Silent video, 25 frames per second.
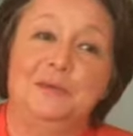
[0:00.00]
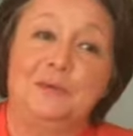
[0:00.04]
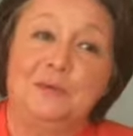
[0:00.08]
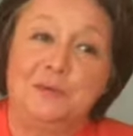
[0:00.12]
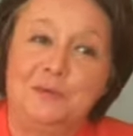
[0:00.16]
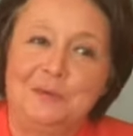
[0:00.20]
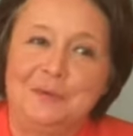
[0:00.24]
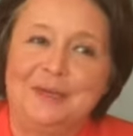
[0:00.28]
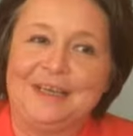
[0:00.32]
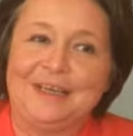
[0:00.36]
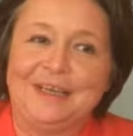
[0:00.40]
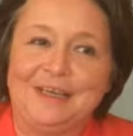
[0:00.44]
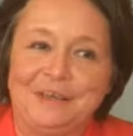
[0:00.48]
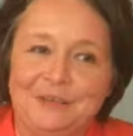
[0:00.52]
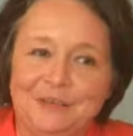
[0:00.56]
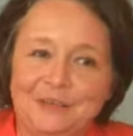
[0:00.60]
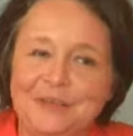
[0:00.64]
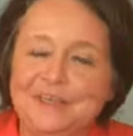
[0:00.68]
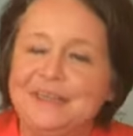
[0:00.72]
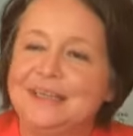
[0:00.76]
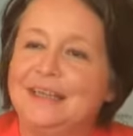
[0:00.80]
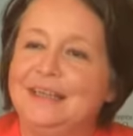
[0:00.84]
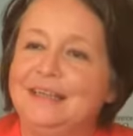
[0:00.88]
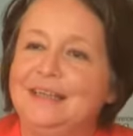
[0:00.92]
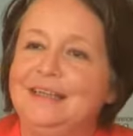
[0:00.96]
or
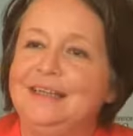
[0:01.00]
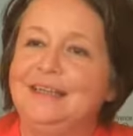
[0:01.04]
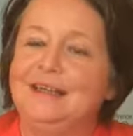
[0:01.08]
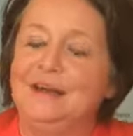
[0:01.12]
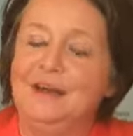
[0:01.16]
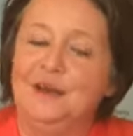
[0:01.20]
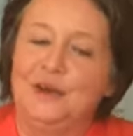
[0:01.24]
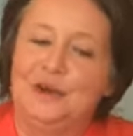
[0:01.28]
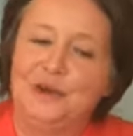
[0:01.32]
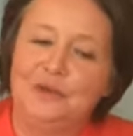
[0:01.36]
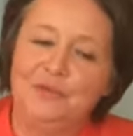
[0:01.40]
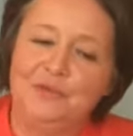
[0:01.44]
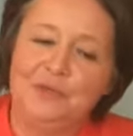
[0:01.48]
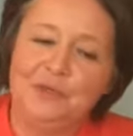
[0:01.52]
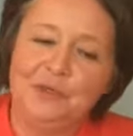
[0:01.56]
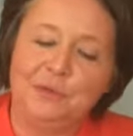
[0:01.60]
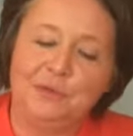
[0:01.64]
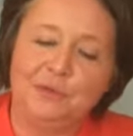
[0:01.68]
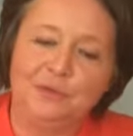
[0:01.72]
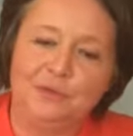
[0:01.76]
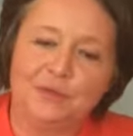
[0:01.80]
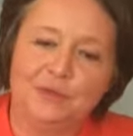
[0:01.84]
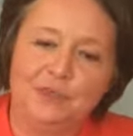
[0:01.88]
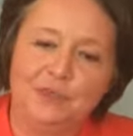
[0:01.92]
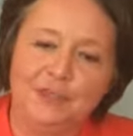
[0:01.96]
increasingly on the
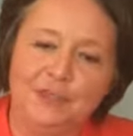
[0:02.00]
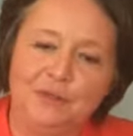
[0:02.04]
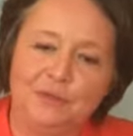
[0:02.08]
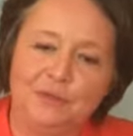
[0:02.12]
ocean